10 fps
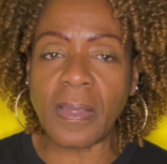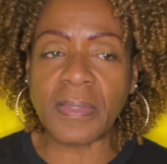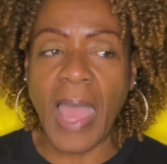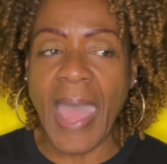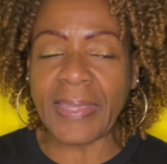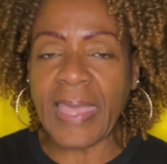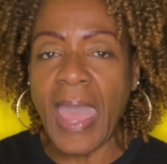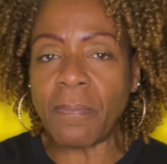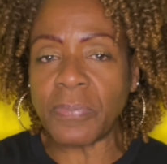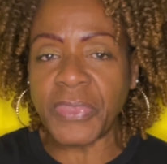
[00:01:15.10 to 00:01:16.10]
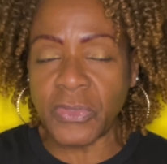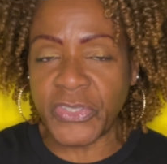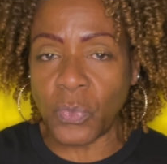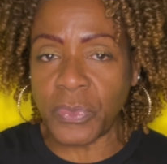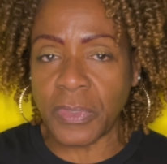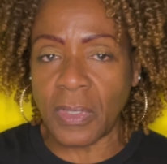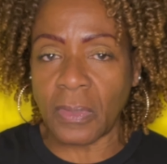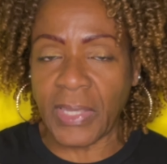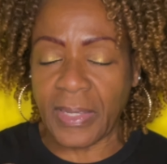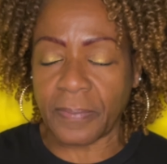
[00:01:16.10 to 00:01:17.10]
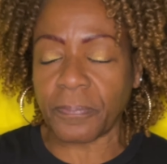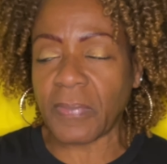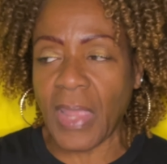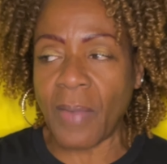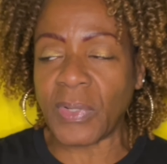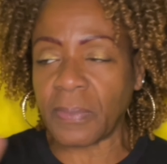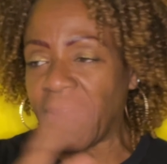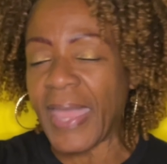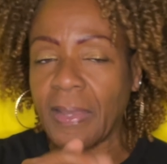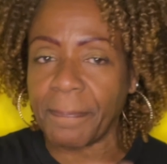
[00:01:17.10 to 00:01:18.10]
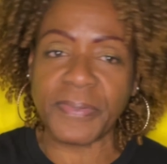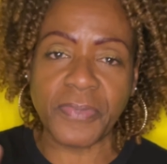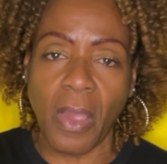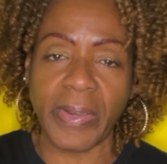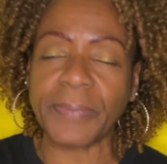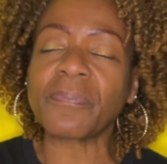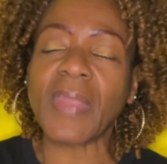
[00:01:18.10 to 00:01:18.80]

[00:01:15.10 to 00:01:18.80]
I got this, okay, I want to back up, sorry.